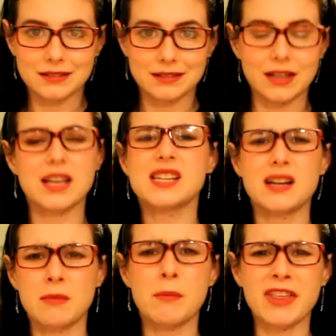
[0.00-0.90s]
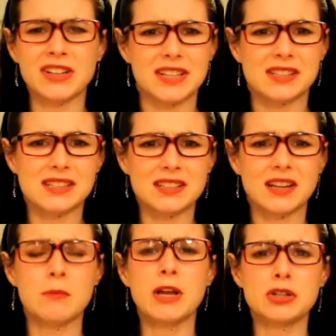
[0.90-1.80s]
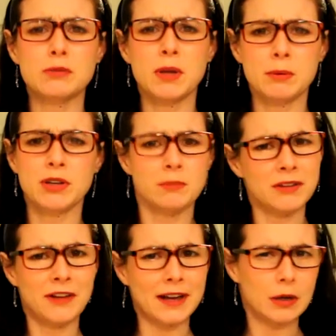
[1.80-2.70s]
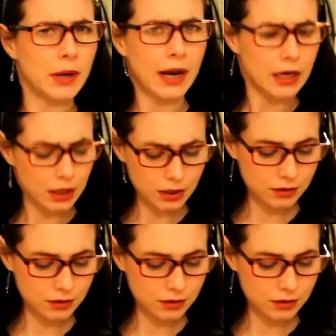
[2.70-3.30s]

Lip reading: Like I said, I'm a Methodist. I make sure people can be fed, okay?